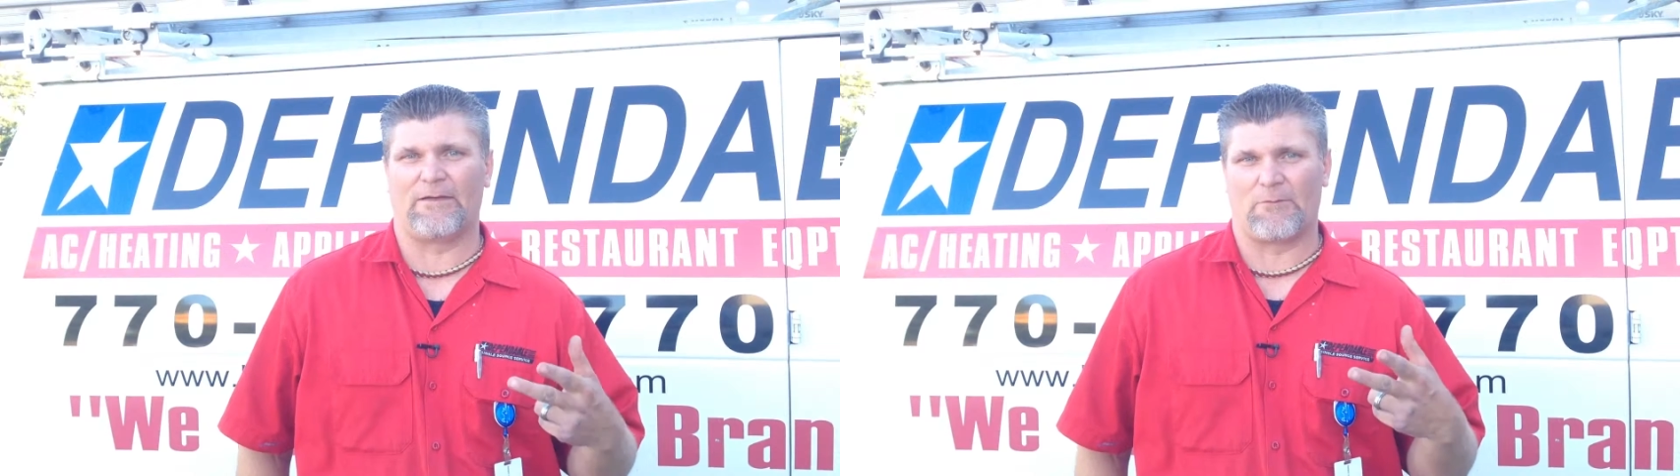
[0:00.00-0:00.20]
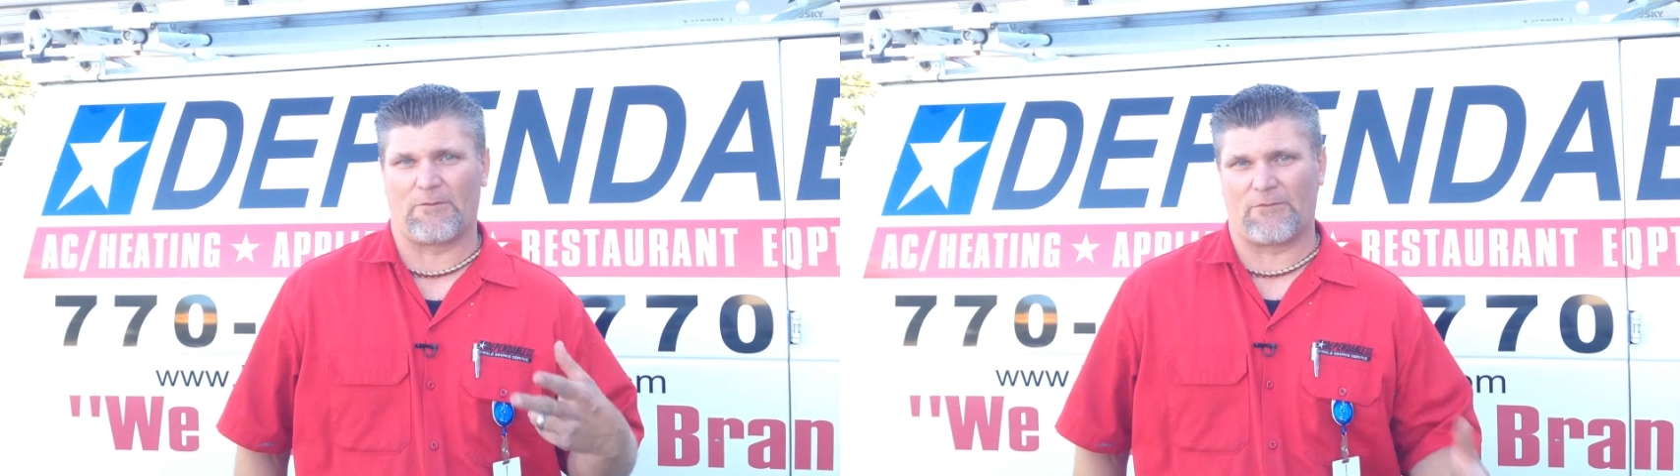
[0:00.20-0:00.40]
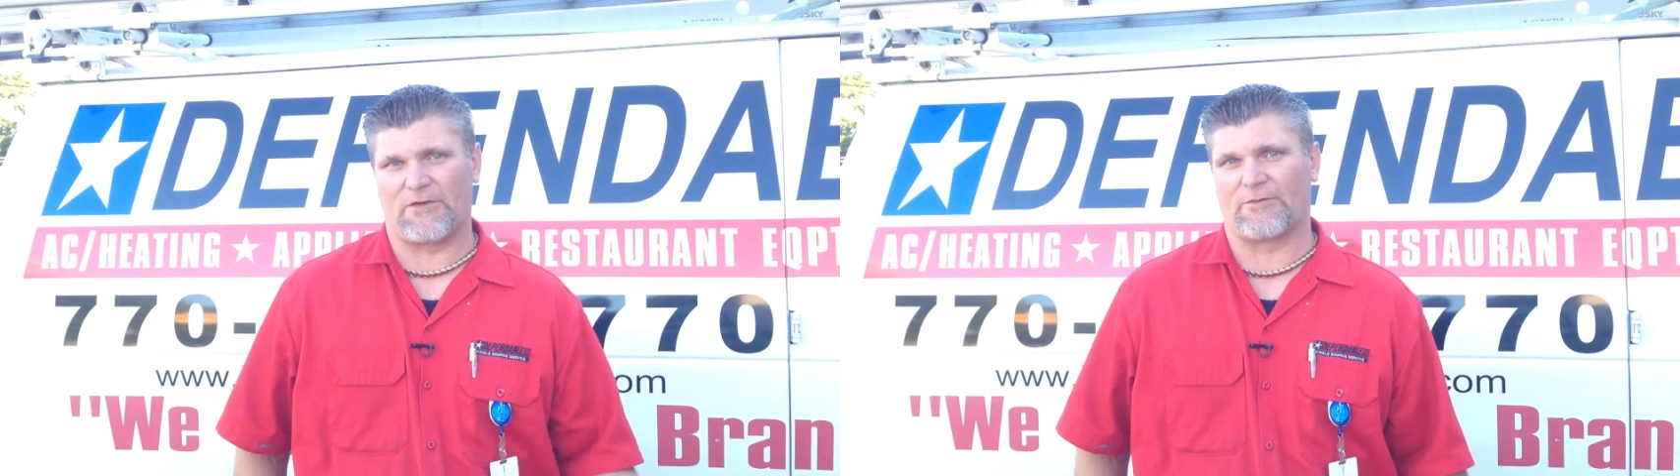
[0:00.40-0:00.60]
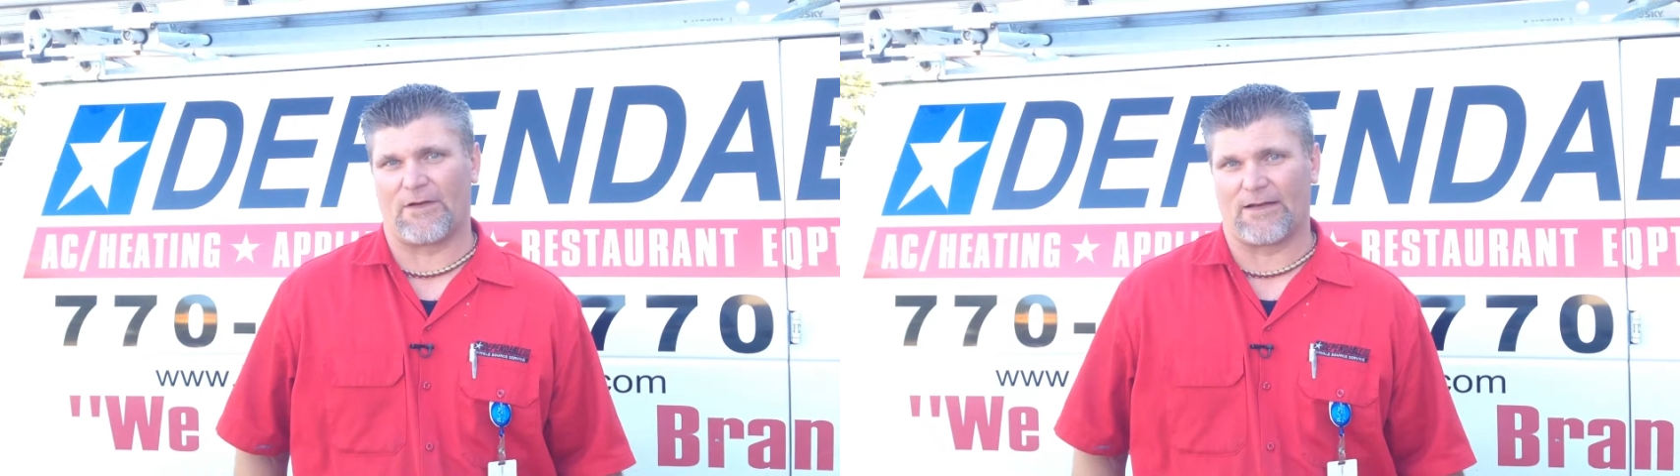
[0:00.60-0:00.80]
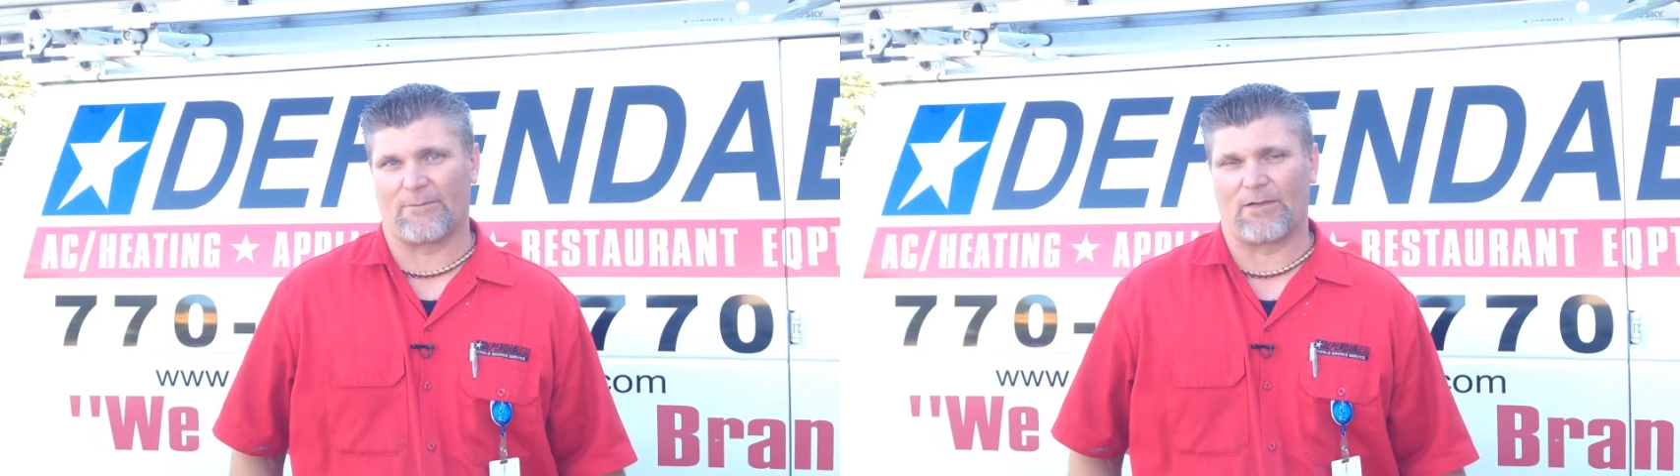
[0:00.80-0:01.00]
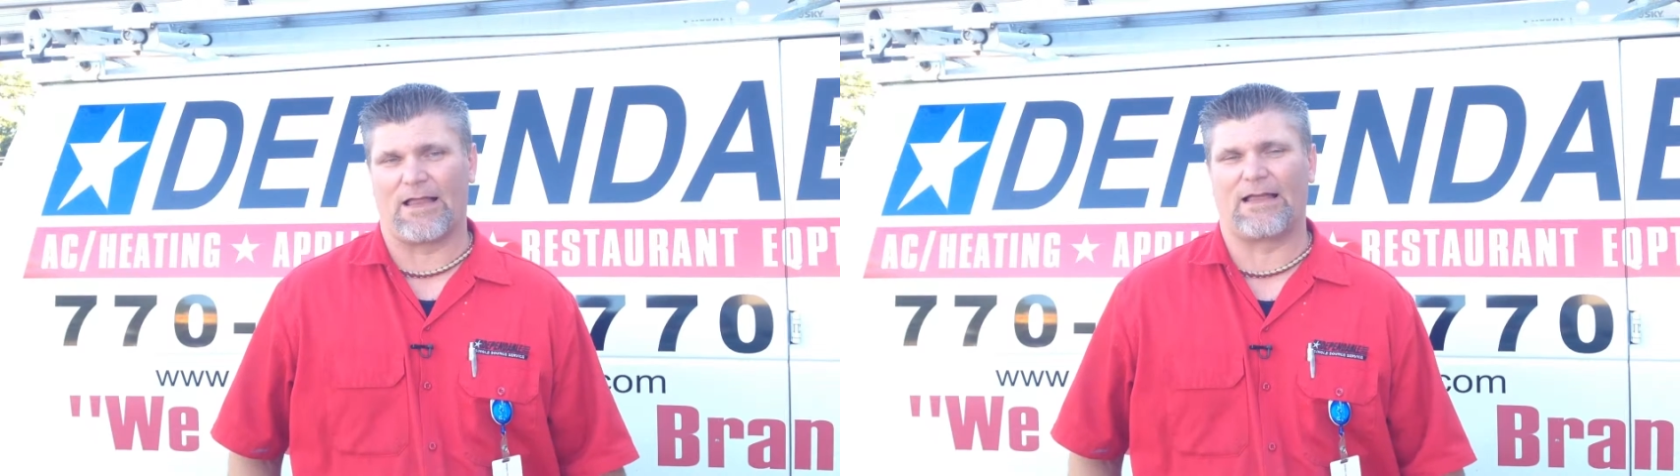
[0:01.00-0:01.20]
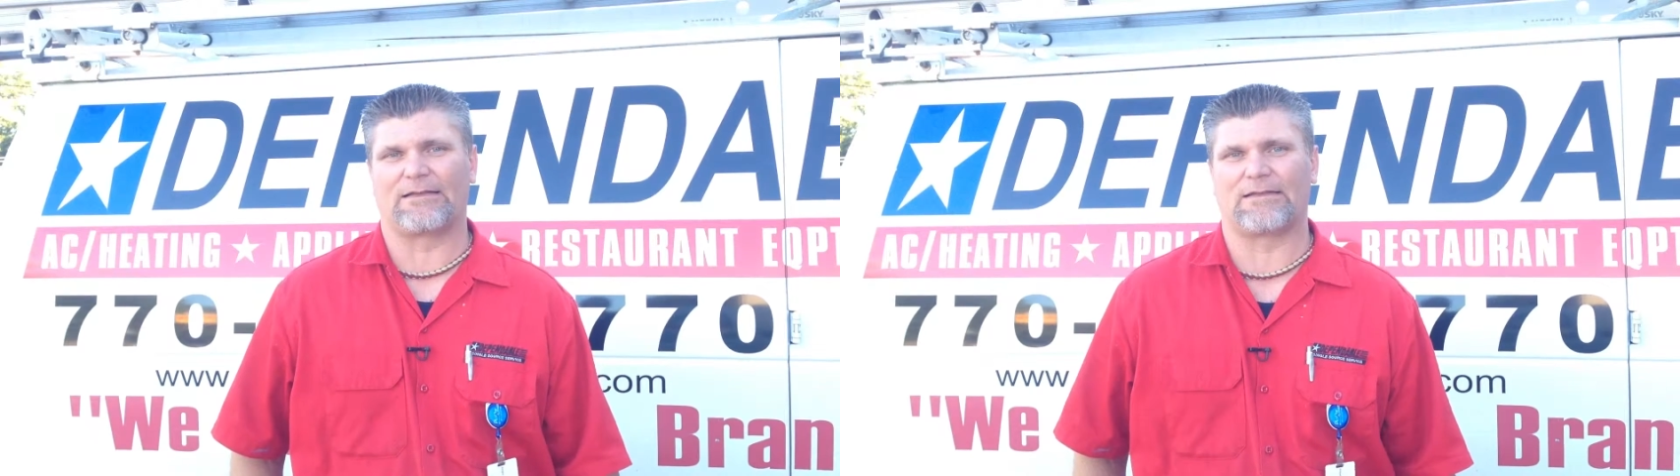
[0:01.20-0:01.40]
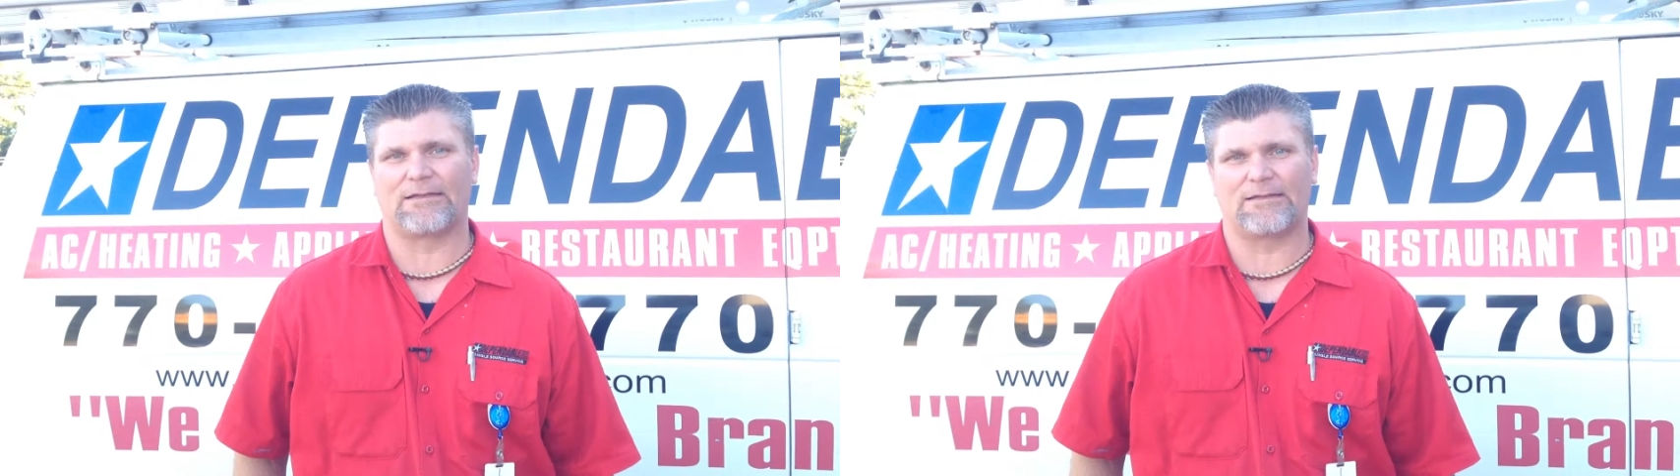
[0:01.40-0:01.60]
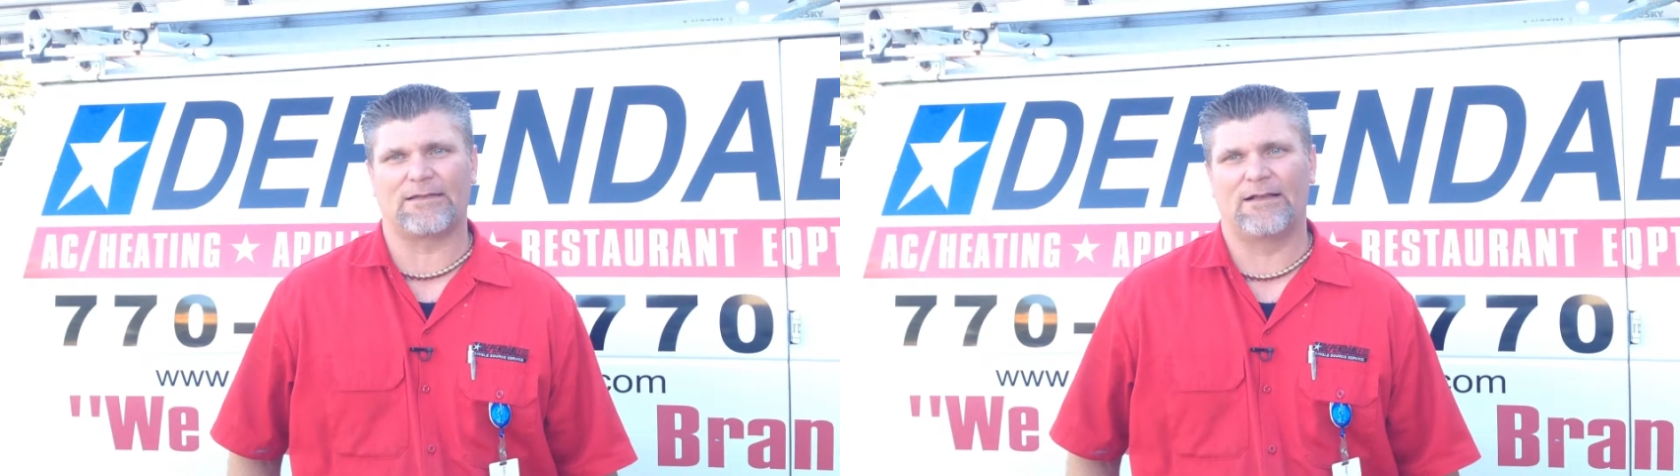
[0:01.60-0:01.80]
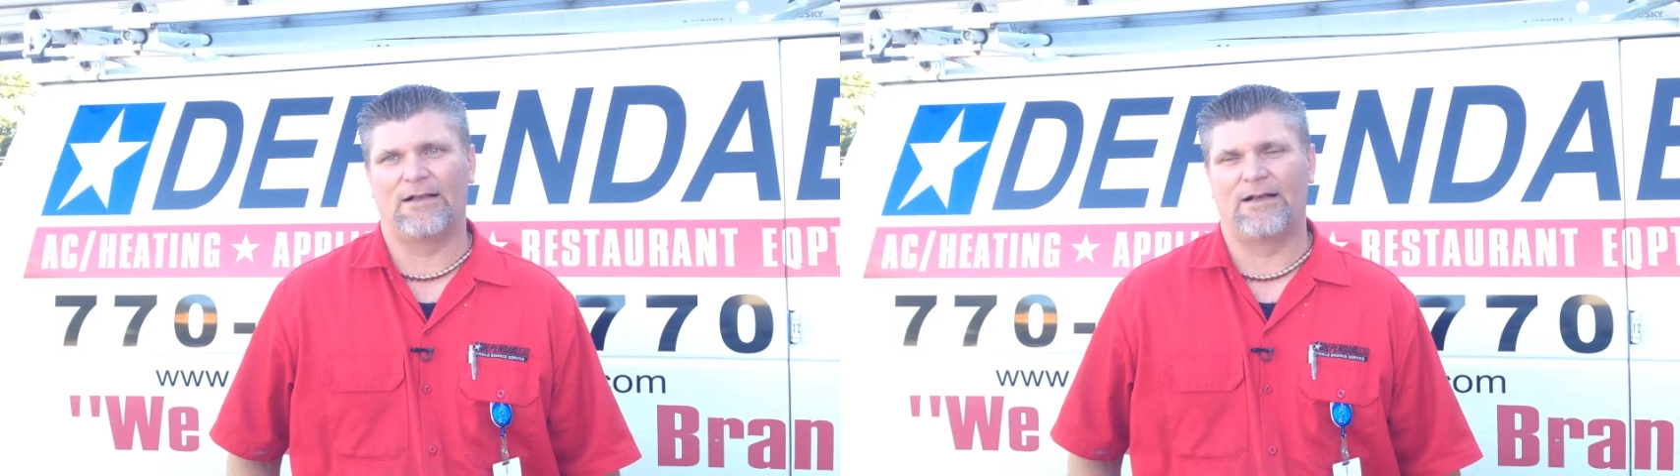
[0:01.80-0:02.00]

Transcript: and refrigerated appliances.